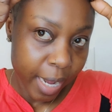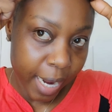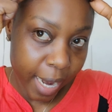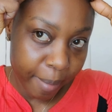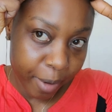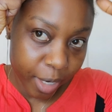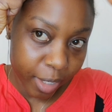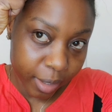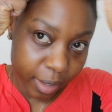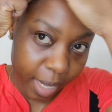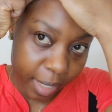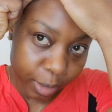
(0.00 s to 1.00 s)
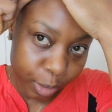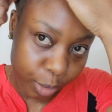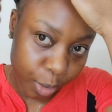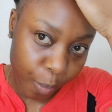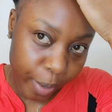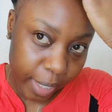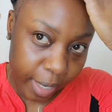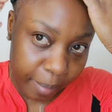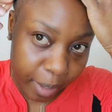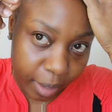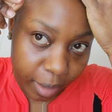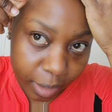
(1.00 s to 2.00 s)
And I'm gonna start sewing.
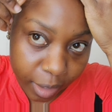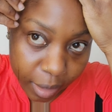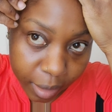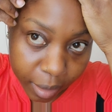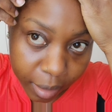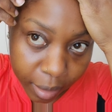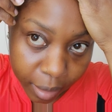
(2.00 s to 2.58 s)
I'm gonna just